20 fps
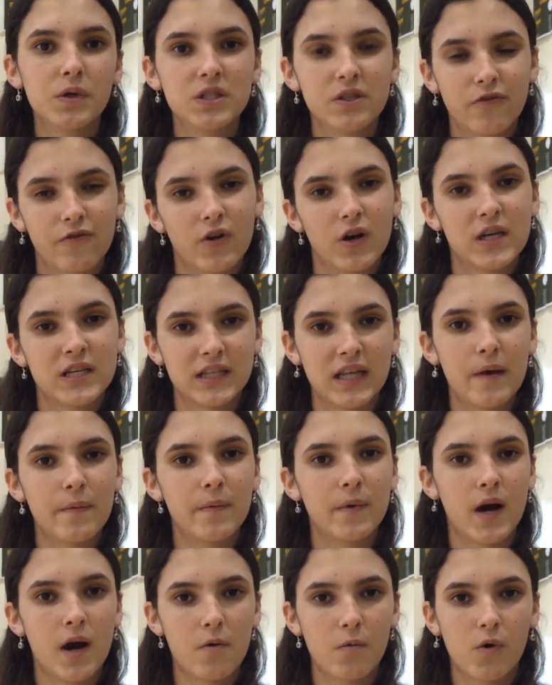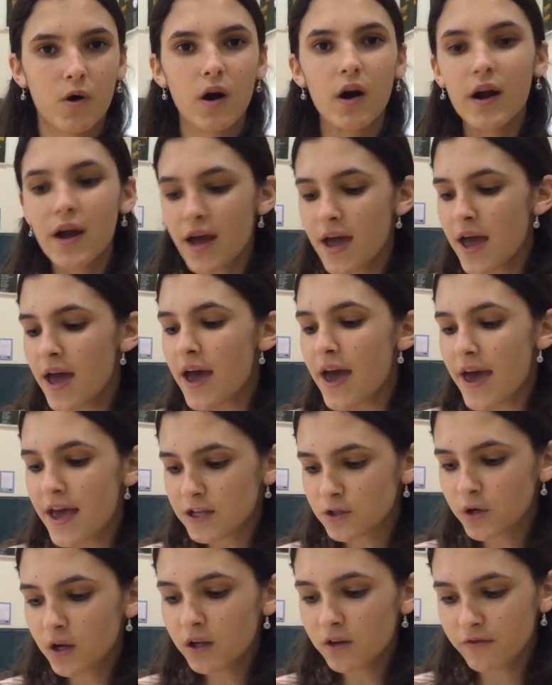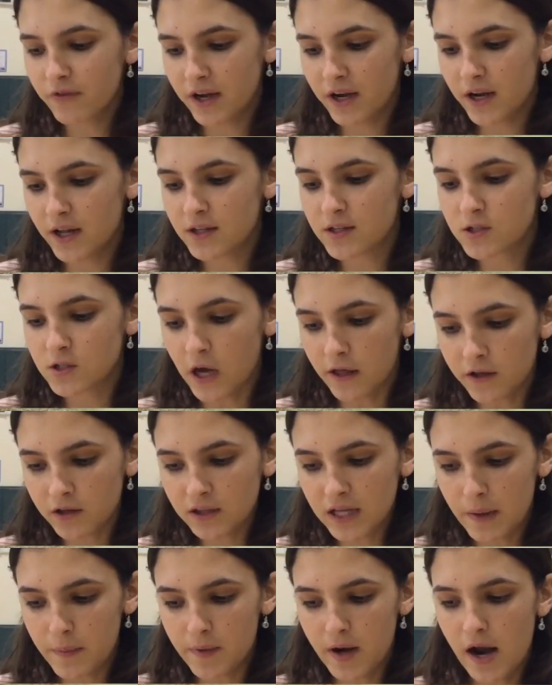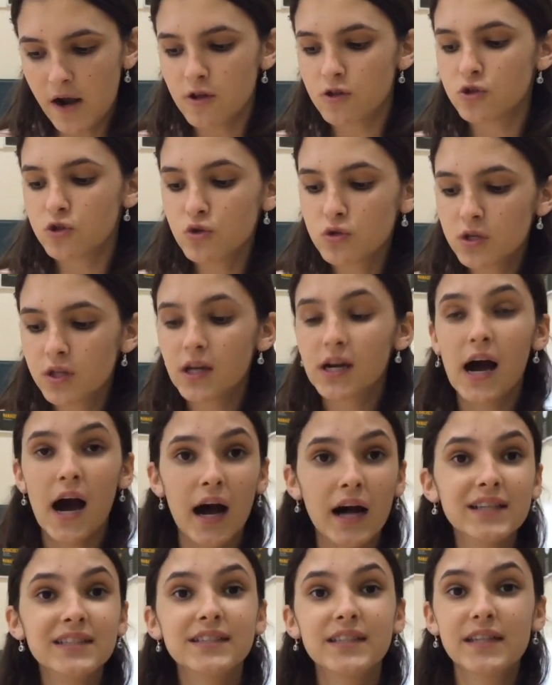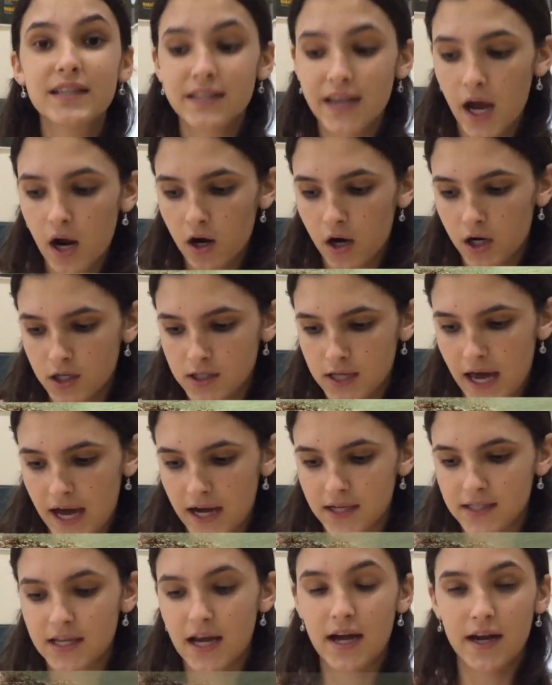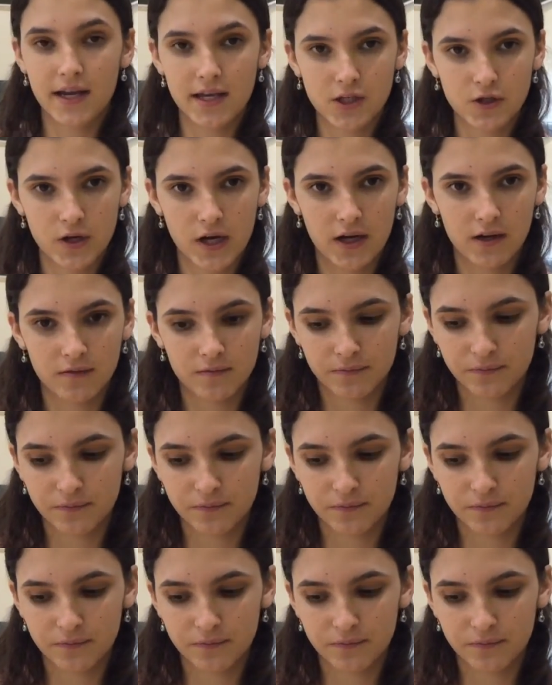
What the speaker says: was the first Lebanon War. Israel invaded southern Lebanon due to the constant terror attacks on Israel.